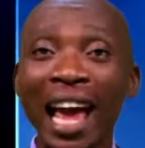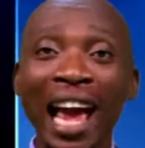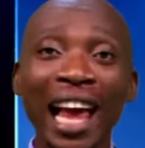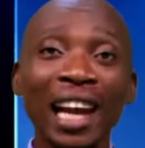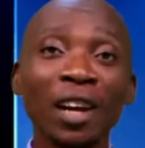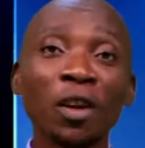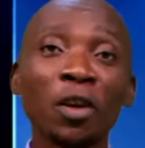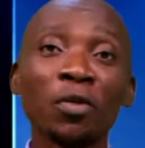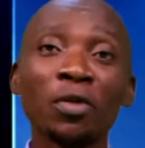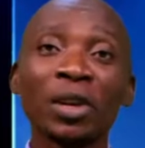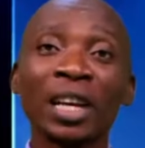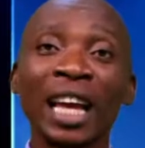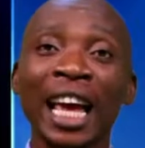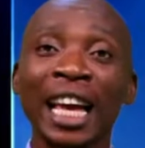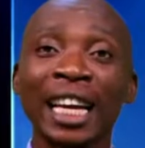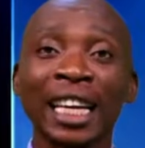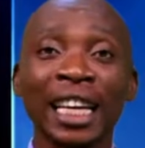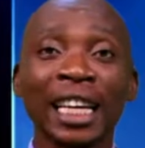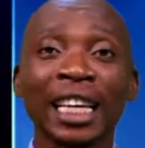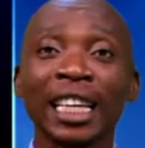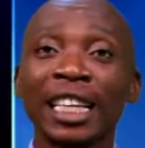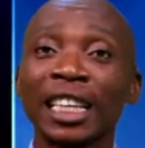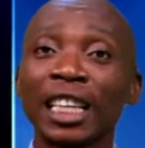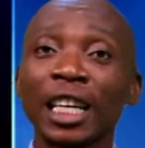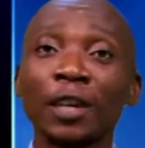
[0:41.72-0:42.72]
I love you.
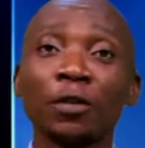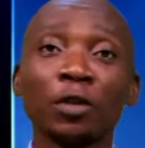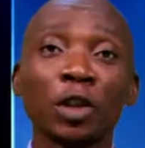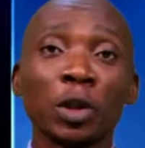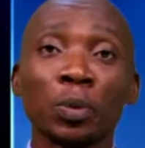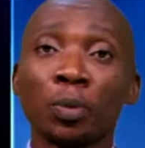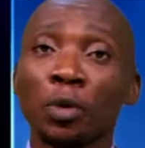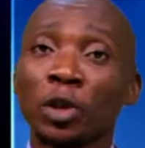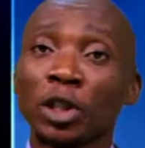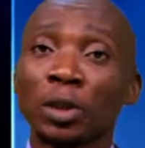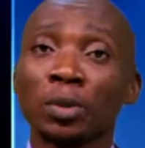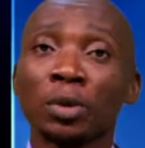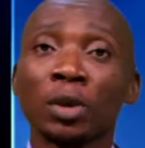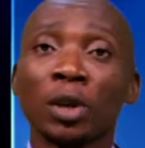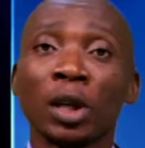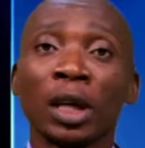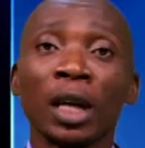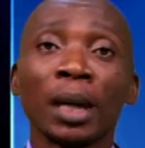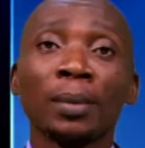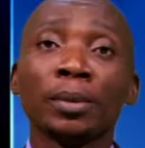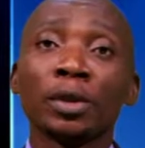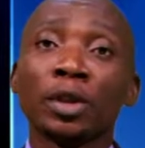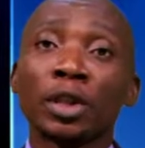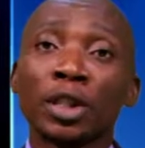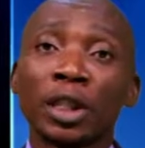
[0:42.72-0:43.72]
Like, if it's possible,
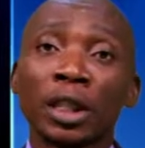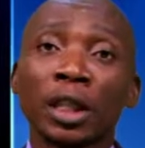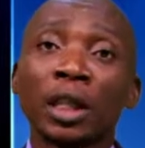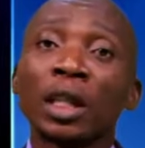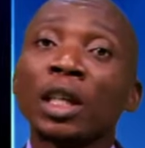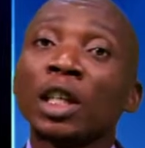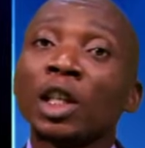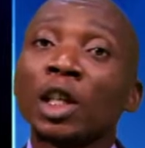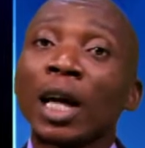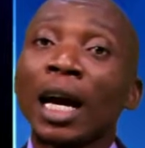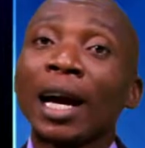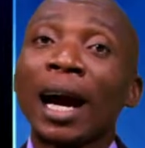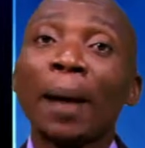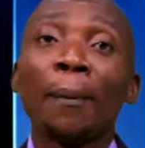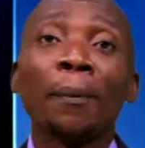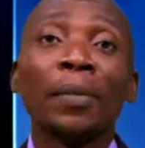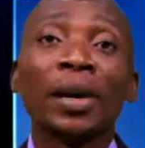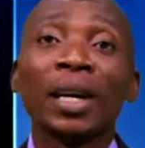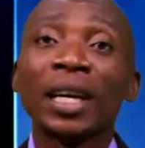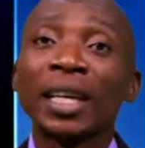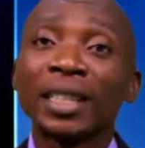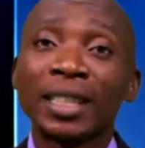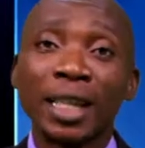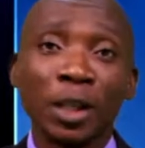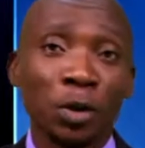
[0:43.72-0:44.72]
let me just say, I'm
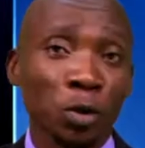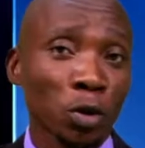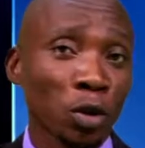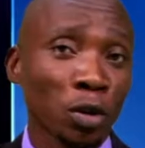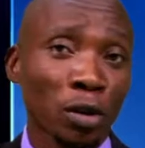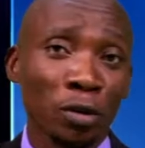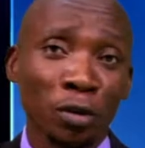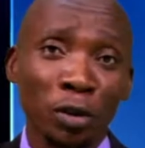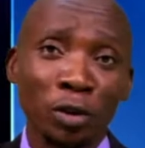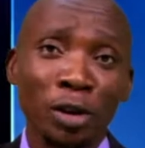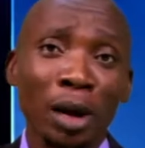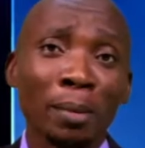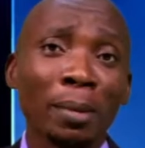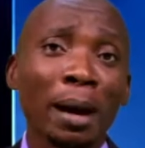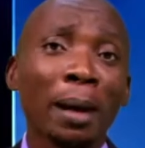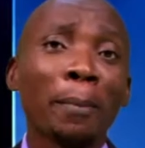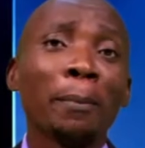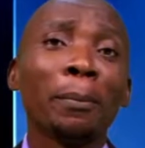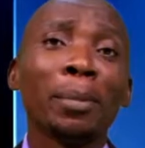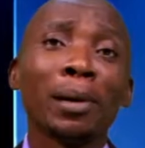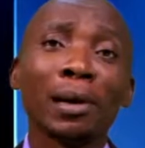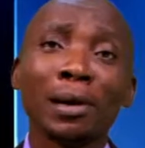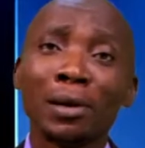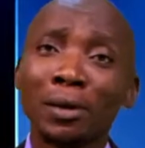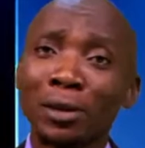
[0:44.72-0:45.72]
related to all of you. You are my
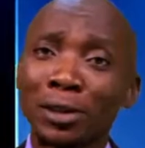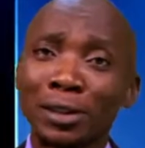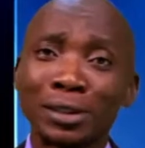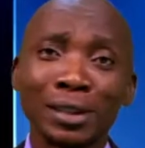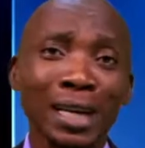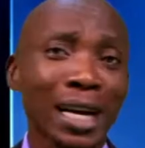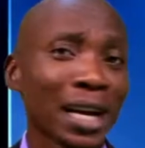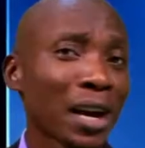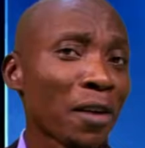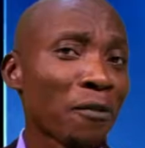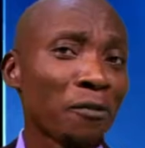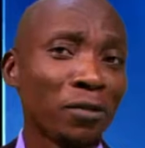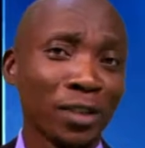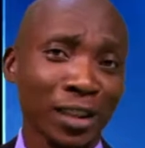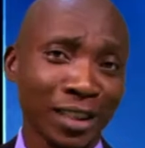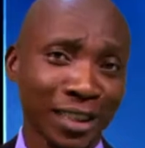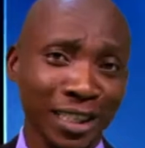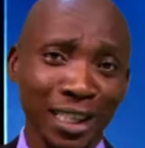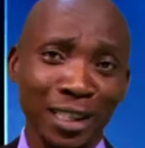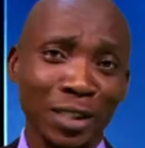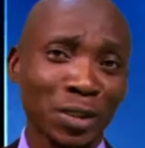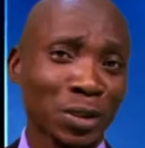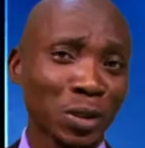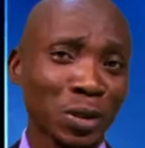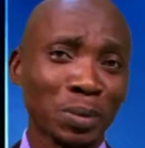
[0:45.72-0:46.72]
blood. You are
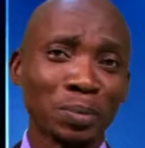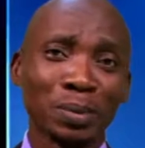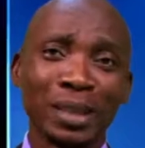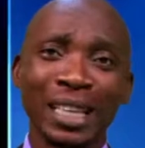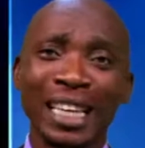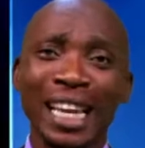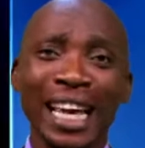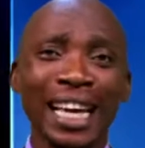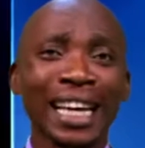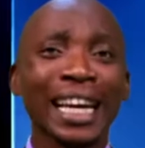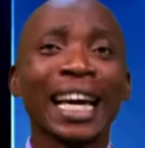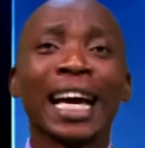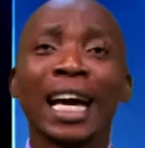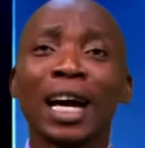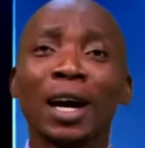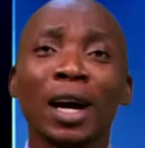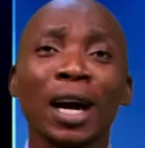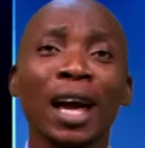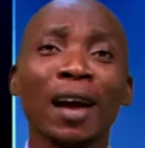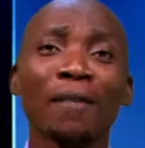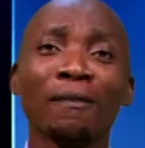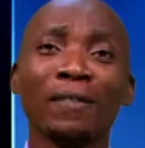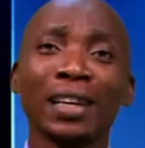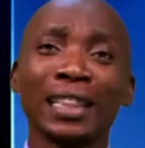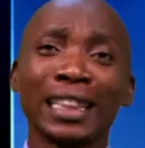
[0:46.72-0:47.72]
everything to me. Like,
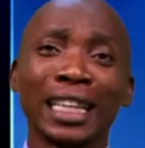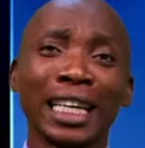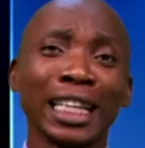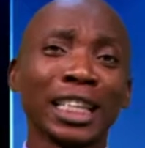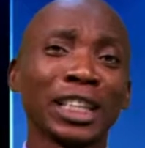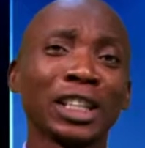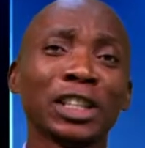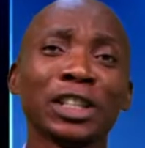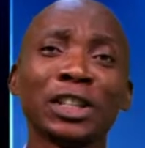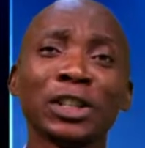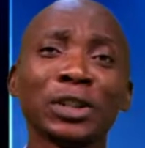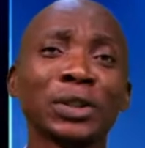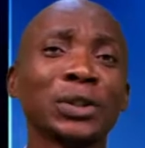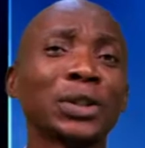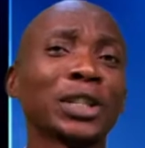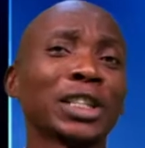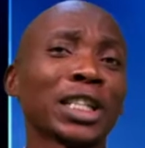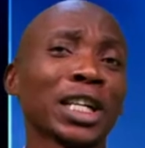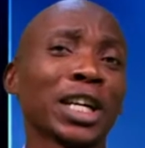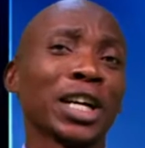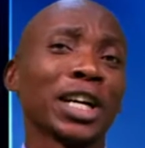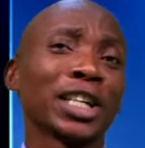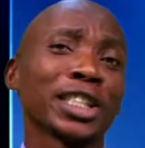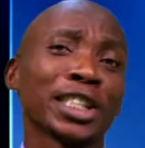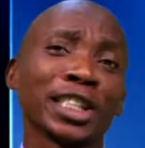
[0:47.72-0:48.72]
everything you do
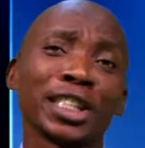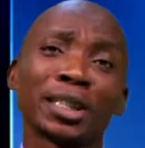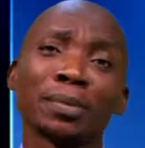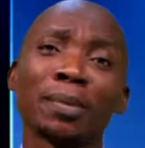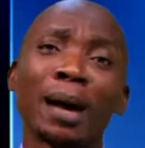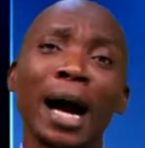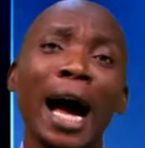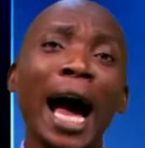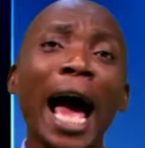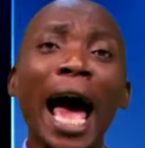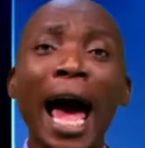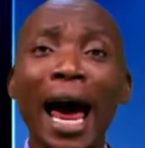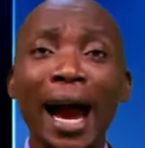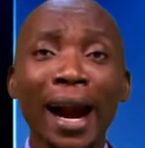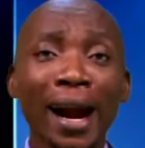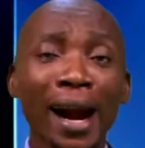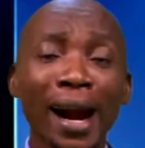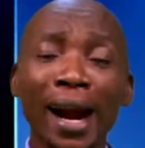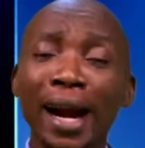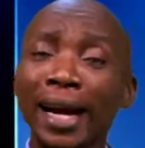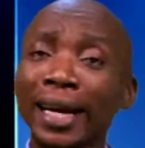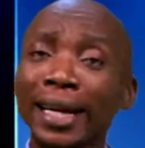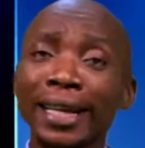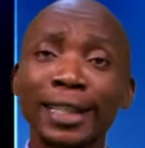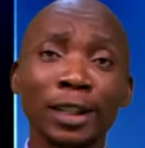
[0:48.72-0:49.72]
touches my
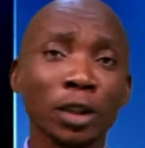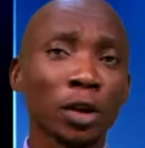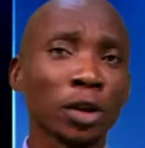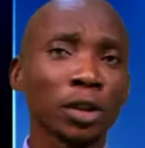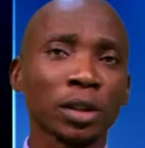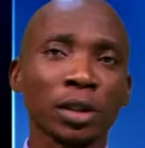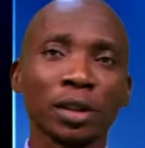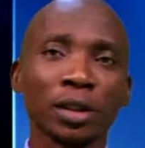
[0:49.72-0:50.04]
heart. It